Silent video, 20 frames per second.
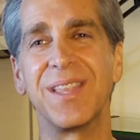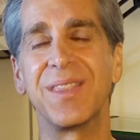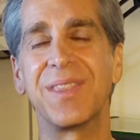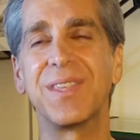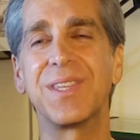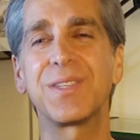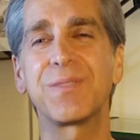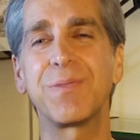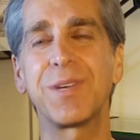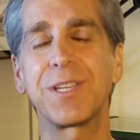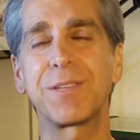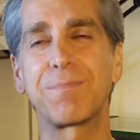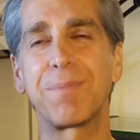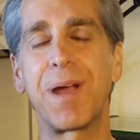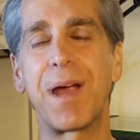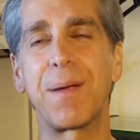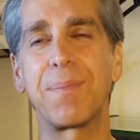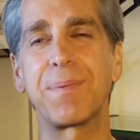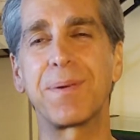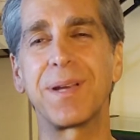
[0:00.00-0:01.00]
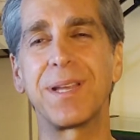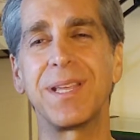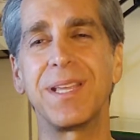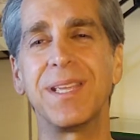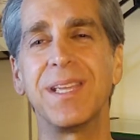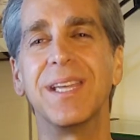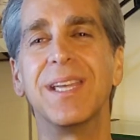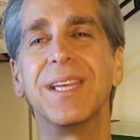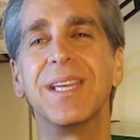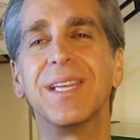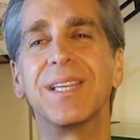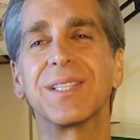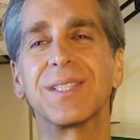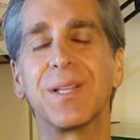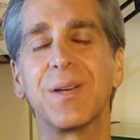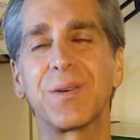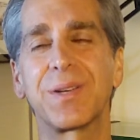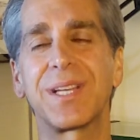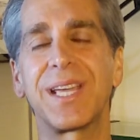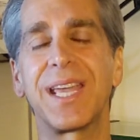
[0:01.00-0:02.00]
This week's property is
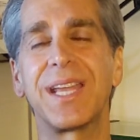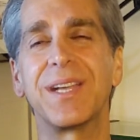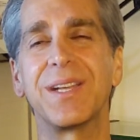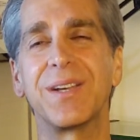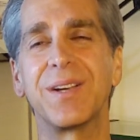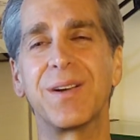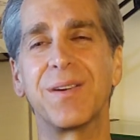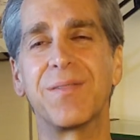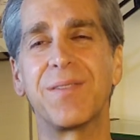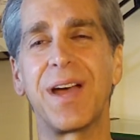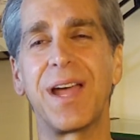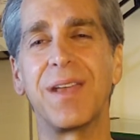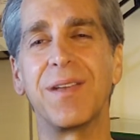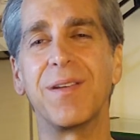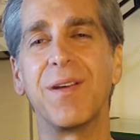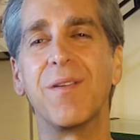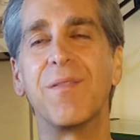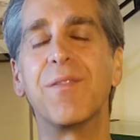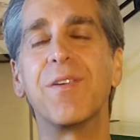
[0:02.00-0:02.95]
located in Irvine.